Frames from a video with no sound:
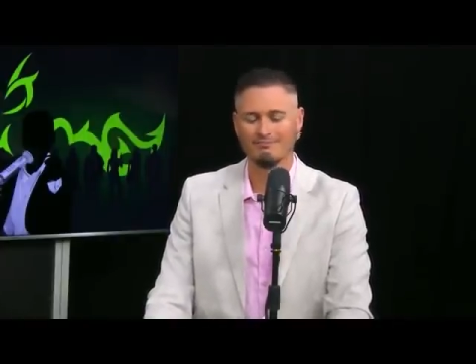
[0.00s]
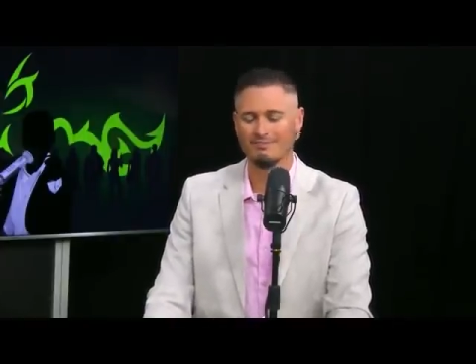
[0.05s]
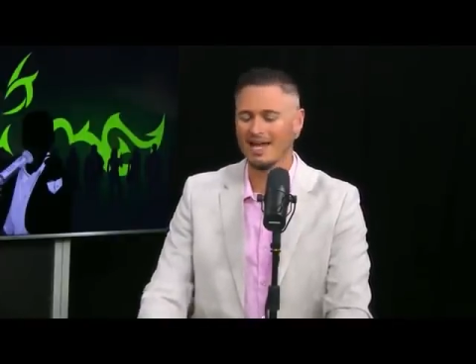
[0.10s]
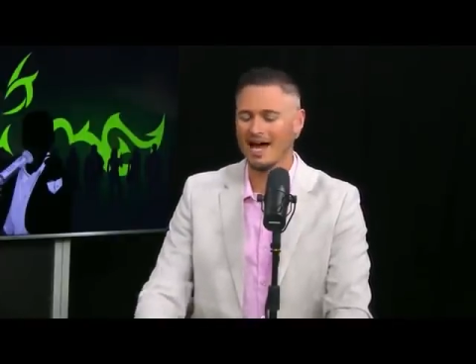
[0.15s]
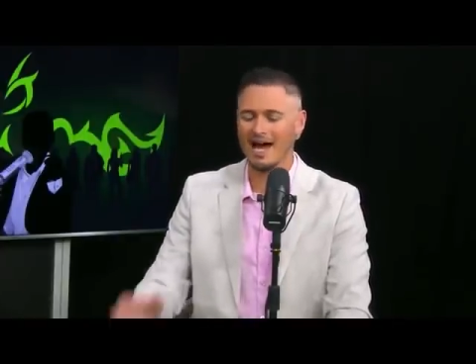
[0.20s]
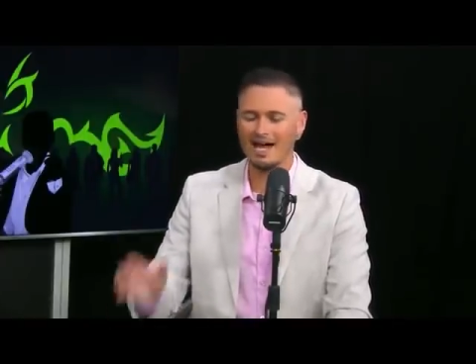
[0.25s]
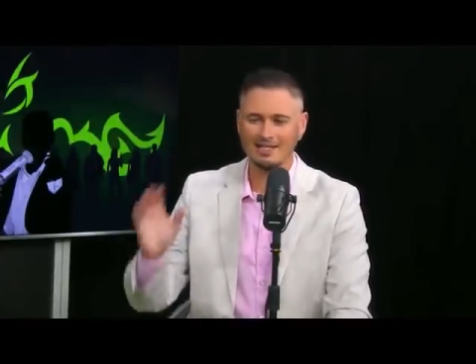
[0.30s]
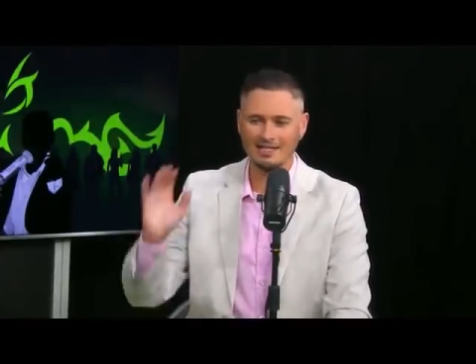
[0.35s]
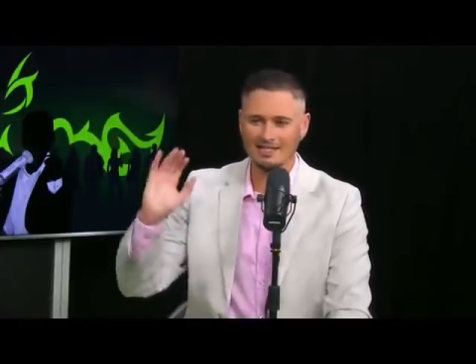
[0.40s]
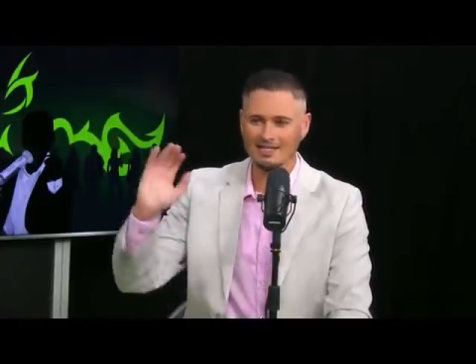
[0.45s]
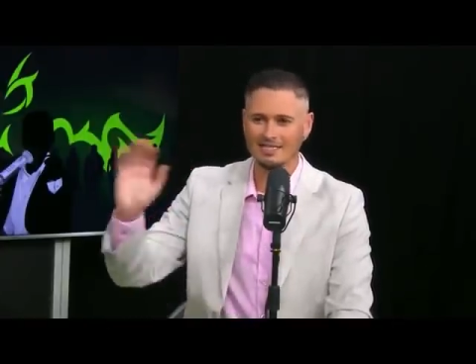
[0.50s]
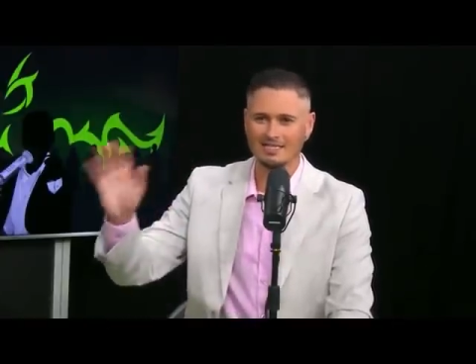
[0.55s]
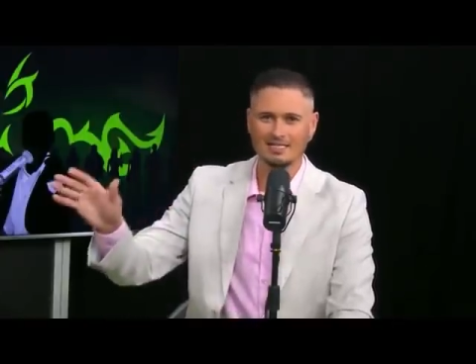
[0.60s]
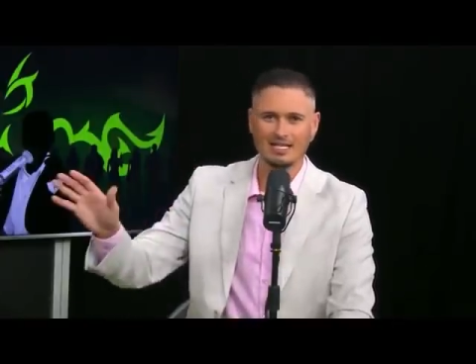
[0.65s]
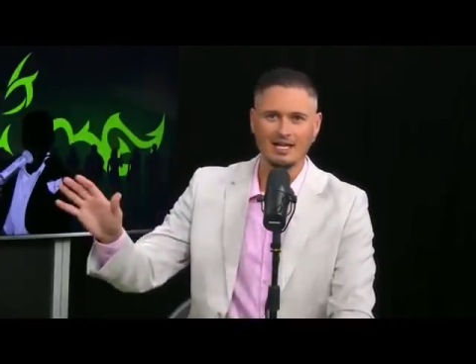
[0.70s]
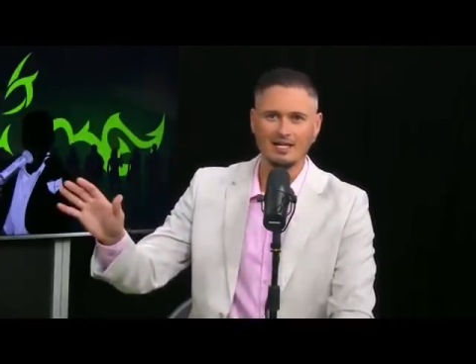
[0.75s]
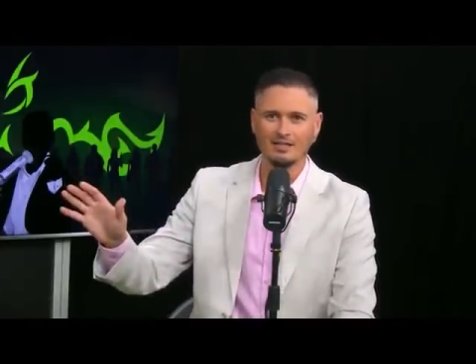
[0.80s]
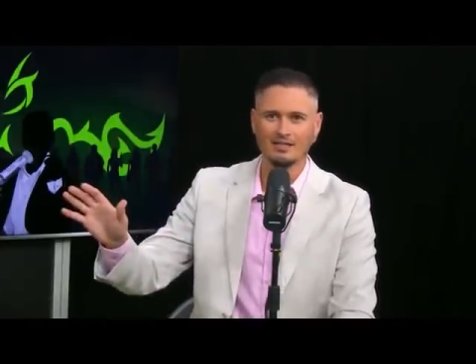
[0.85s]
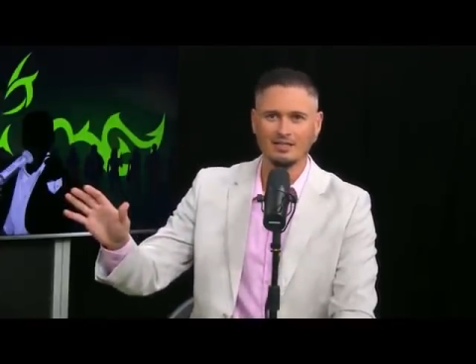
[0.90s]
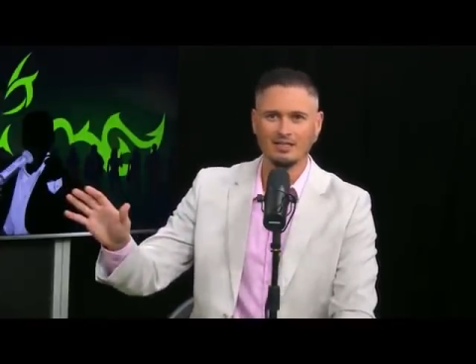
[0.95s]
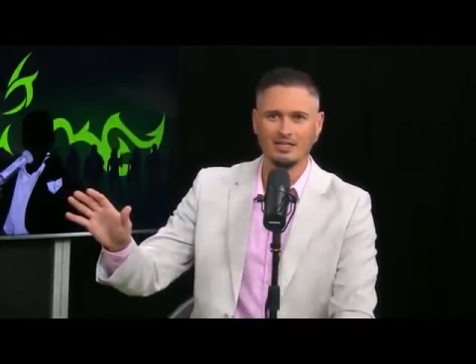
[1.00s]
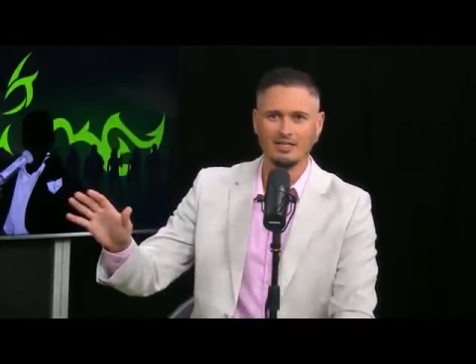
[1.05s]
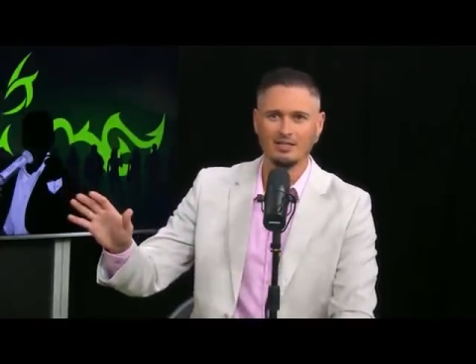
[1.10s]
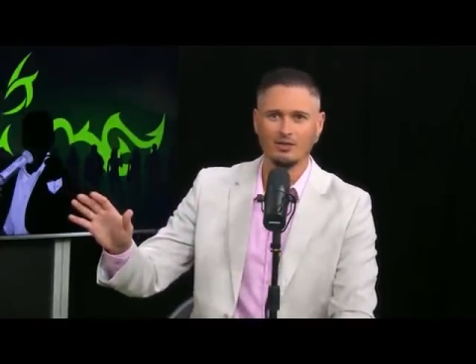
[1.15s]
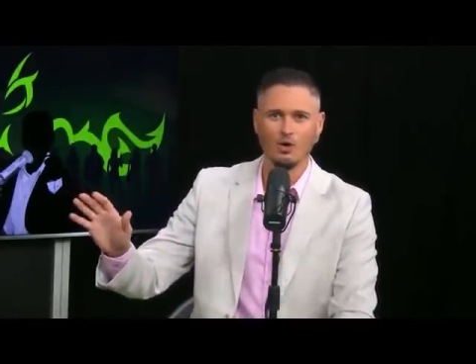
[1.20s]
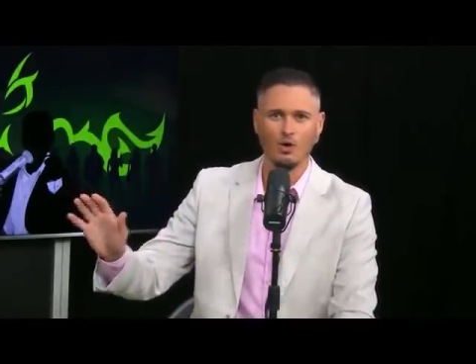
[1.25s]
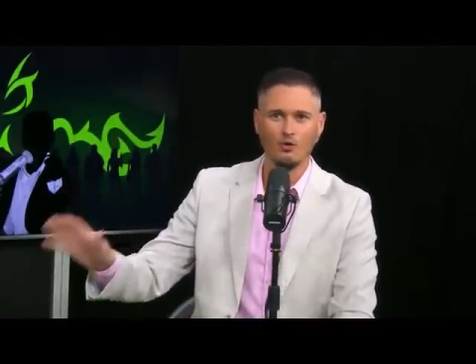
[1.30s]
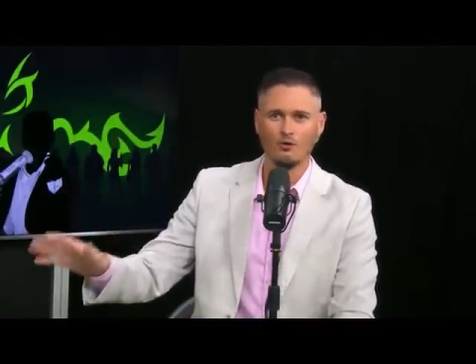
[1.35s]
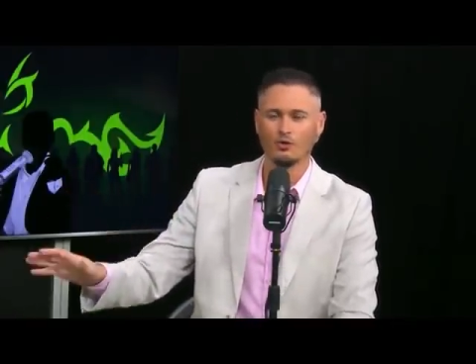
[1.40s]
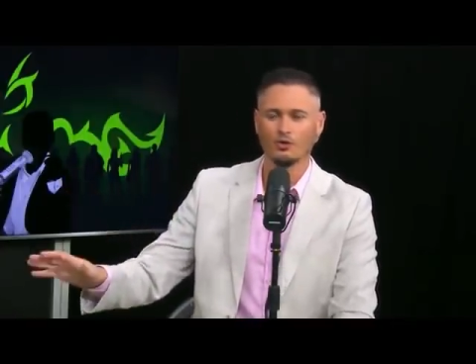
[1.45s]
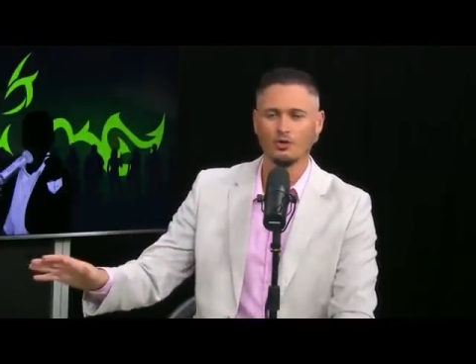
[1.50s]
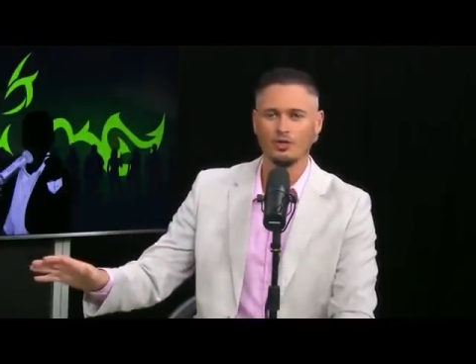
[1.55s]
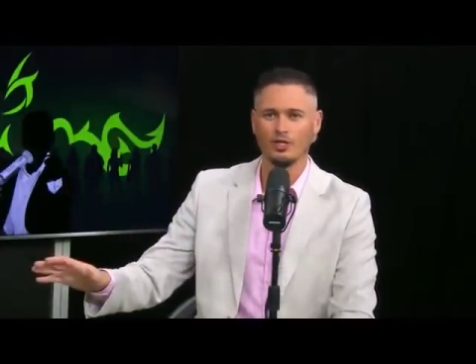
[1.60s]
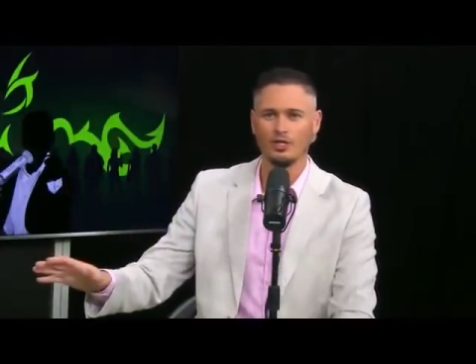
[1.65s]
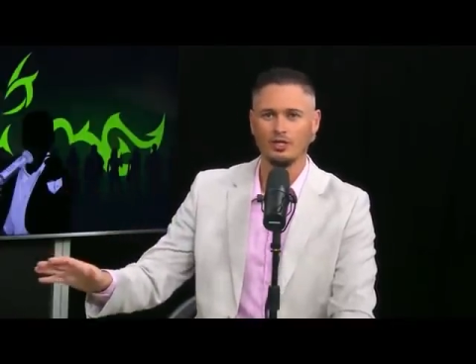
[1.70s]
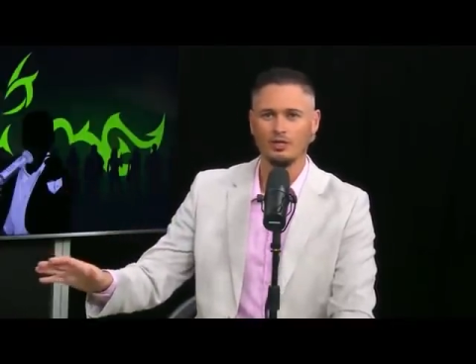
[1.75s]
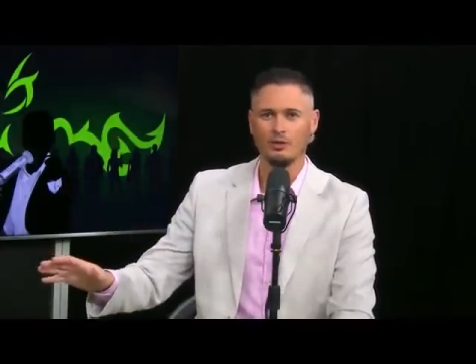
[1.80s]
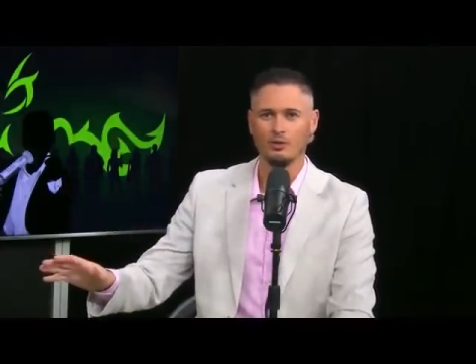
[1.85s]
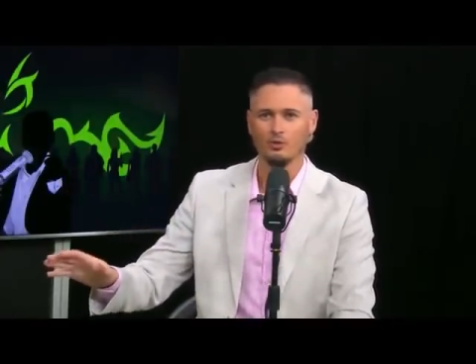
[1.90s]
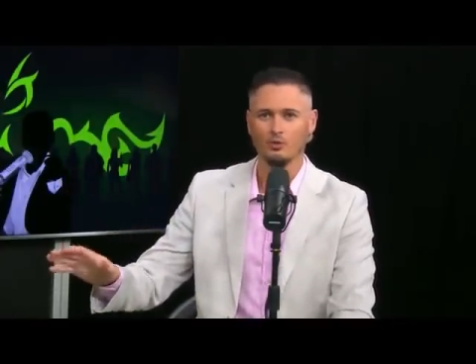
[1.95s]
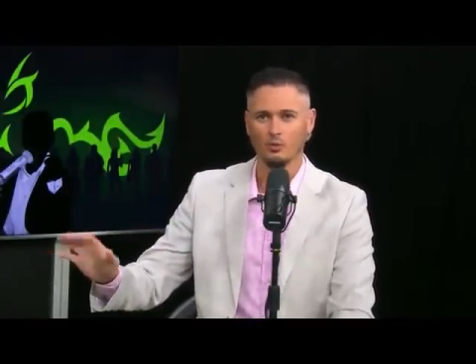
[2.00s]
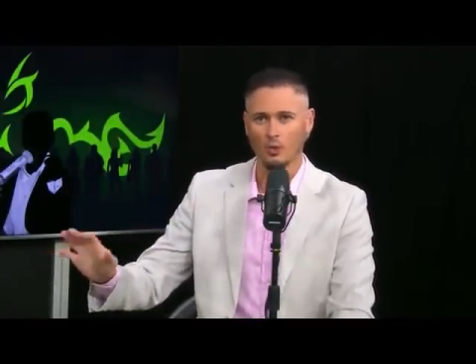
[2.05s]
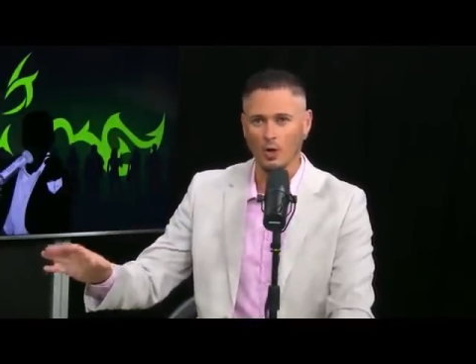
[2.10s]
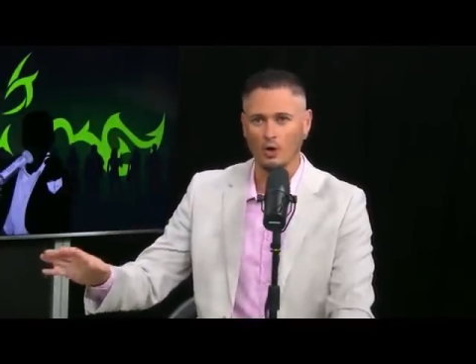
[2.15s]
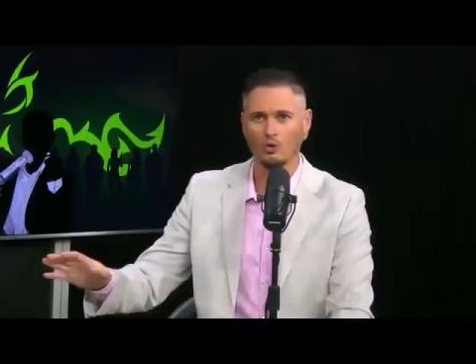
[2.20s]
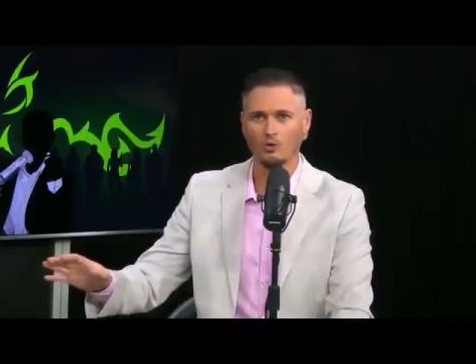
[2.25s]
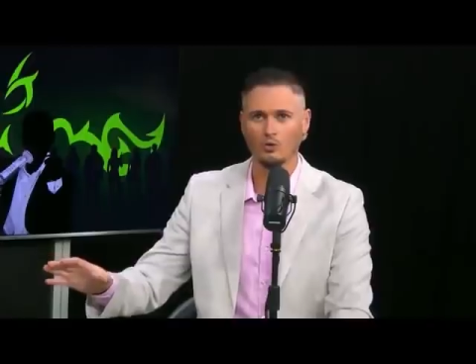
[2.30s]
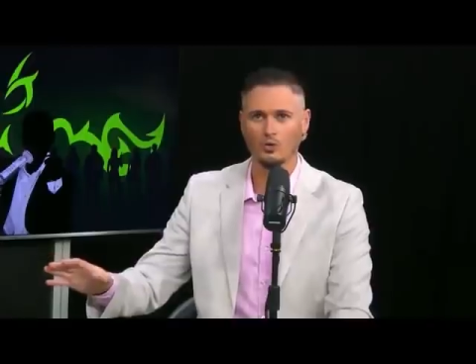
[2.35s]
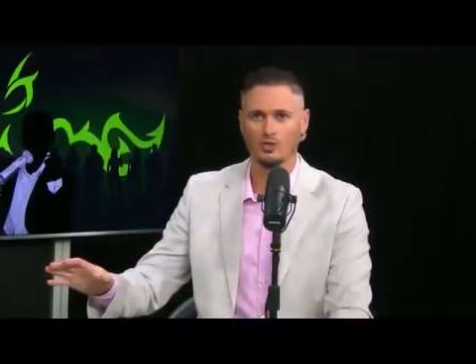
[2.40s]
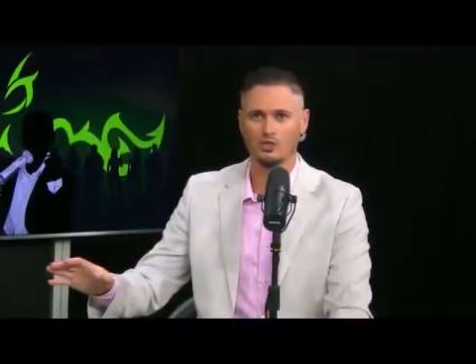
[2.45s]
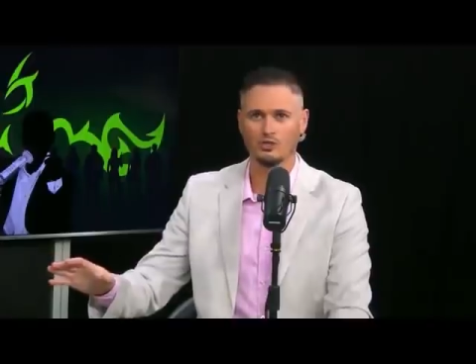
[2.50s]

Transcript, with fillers: not insanely overly woke,